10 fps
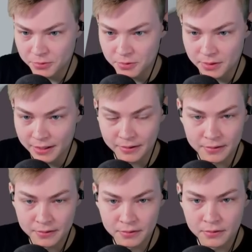do that.
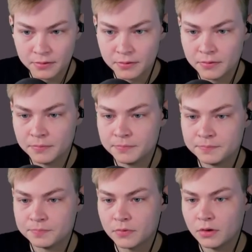
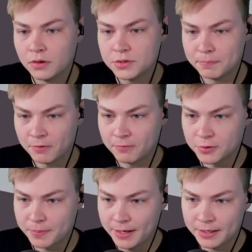Dump your full
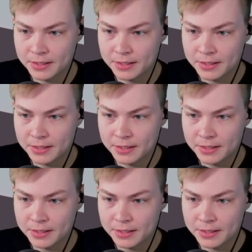spec.